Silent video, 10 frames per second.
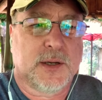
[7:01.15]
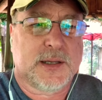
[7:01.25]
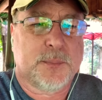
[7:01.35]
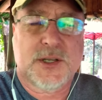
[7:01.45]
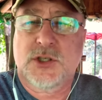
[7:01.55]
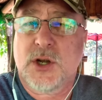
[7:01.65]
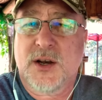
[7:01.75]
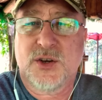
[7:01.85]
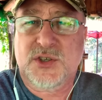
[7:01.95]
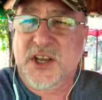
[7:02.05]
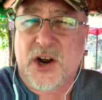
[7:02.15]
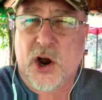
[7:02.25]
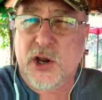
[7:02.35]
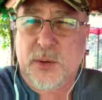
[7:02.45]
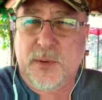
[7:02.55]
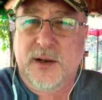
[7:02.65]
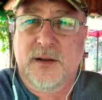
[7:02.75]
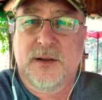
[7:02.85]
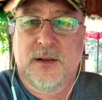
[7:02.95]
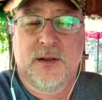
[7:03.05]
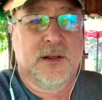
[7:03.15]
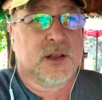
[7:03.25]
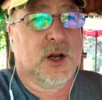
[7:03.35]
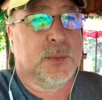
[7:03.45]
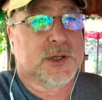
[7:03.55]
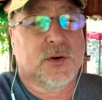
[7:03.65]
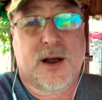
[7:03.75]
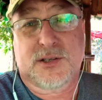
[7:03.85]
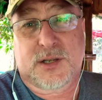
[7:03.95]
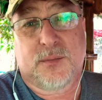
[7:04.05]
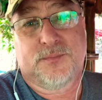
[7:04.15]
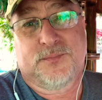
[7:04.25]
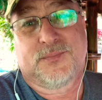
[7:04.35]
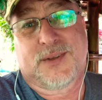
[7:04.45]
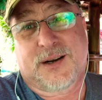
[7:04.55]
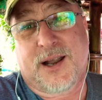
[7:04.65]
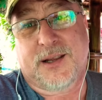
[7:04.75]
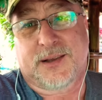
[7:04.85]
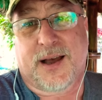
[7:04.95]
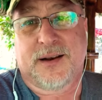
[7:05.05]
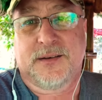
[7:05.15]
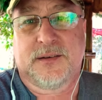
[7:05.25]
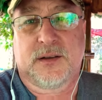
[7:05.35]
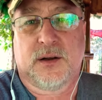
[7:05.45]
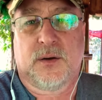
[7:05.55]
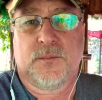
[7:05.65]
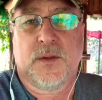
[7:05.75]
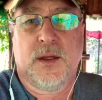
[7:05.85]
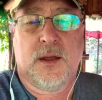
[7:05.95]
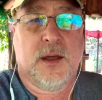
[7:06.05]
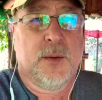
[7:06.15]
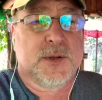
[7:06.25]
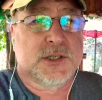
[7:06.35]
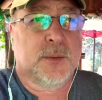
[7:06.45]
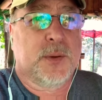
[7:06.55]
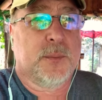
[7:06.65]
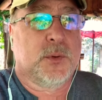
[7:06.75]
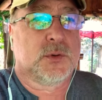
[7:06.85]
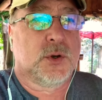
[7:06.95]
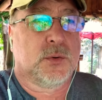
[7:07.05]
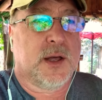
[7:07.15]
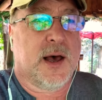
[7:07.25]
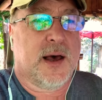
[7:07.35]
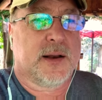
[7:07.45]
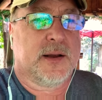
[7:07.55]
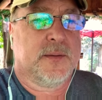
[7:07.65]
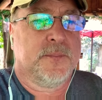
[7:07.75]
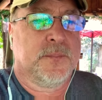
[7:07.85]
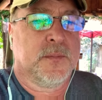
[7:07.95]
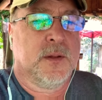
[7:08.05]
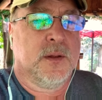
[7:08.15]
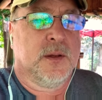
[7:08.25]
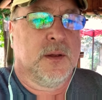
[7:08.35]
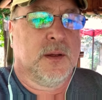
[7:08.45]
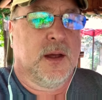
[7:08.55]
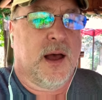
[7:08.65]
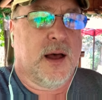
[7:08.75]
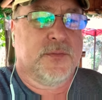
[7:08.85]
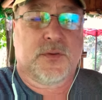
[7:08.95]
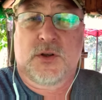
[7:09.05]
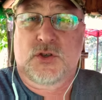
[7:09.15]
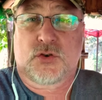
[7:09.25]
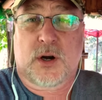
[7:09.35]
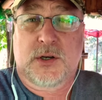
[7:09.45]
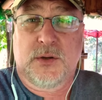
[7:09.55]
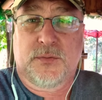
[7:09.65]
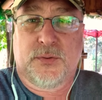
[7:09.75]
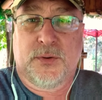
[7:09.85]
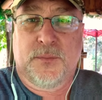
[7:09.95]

like that. But it's not usually an argument, you know. But there are some that are like that, you know. But some people don't know how to have constructive